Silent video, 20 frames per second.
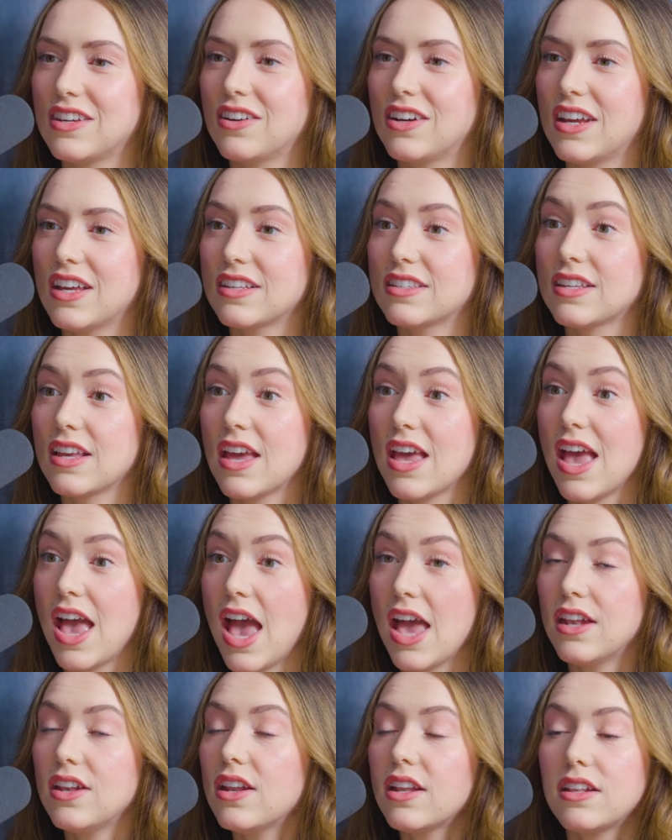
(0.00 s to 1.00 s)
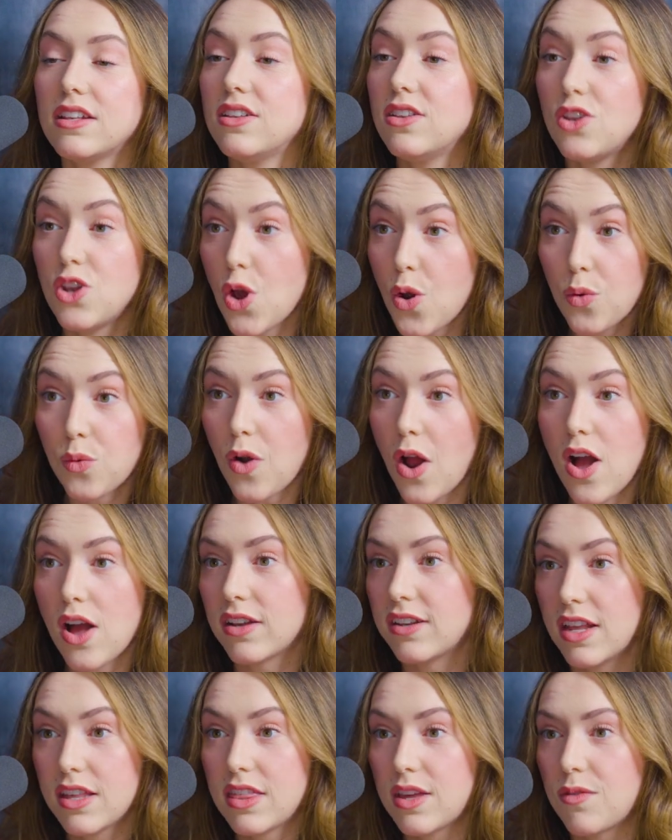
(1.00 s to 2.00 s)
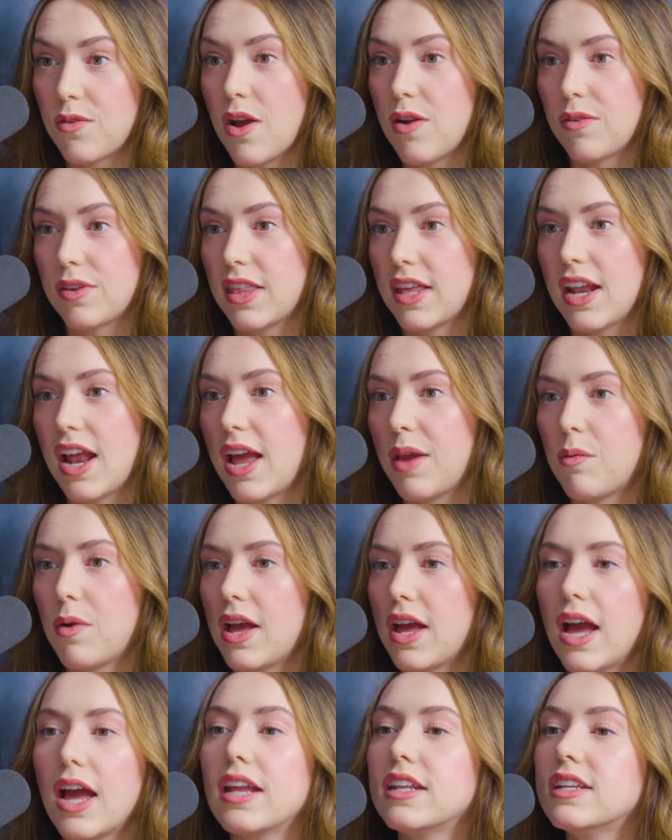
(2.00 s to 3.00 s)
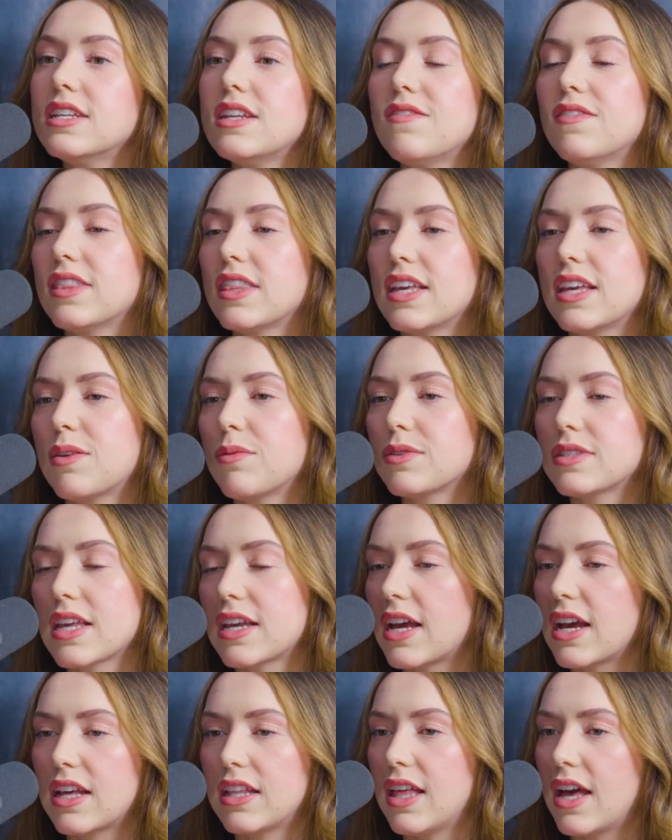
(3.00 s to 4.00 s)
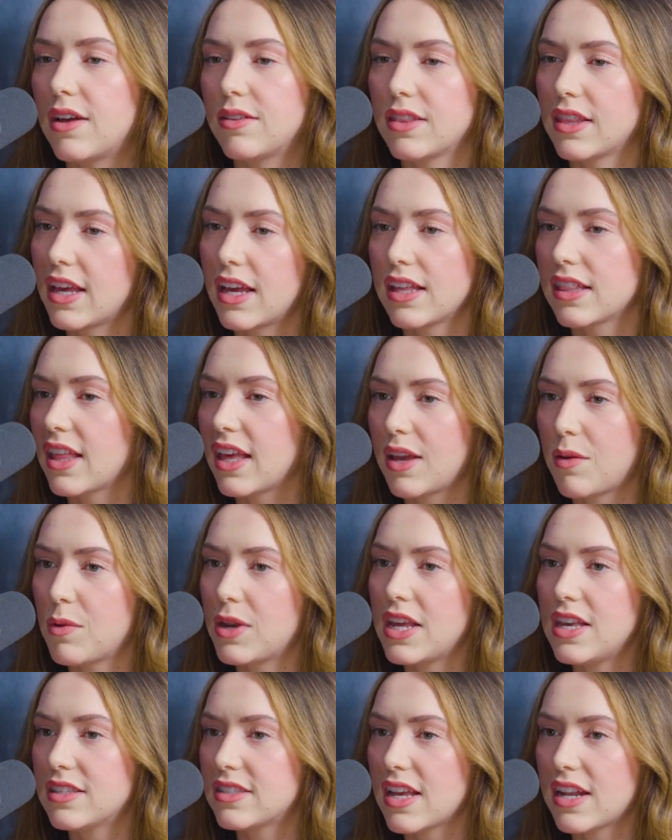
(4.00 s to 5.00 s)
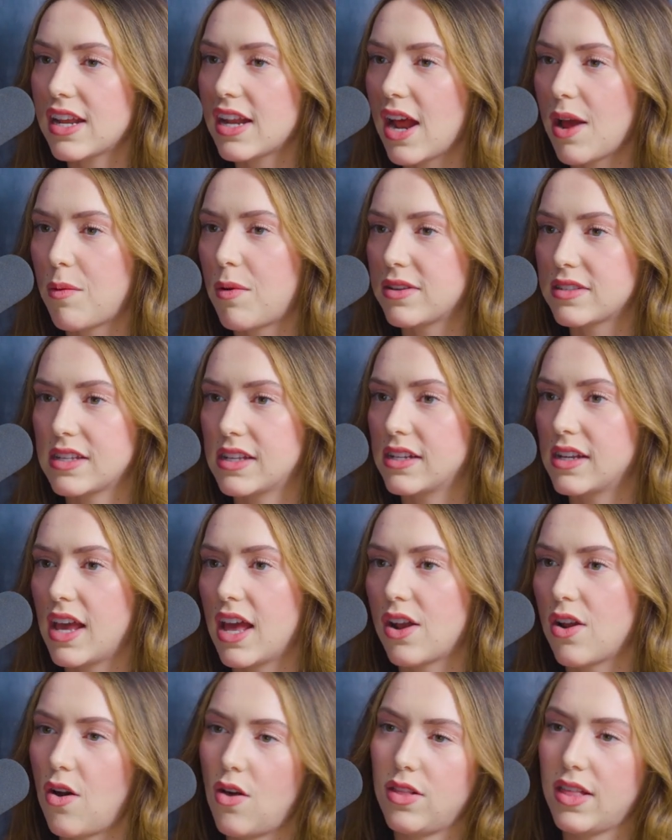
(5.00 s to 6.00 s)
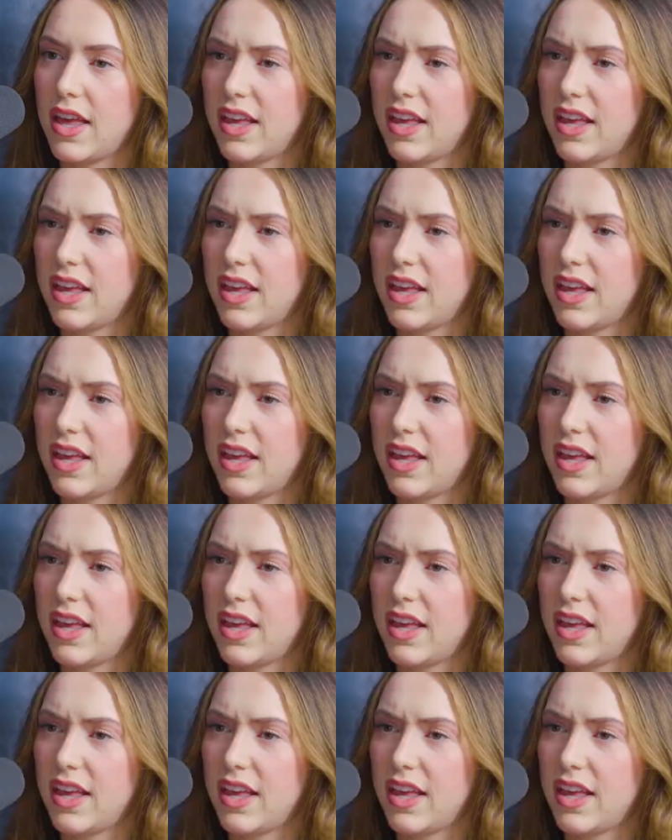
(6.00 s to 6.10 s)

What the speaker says: serious. And nothing wrong with it. I didn't even think it was like a clown thing. Like when he said it, I wasn't at all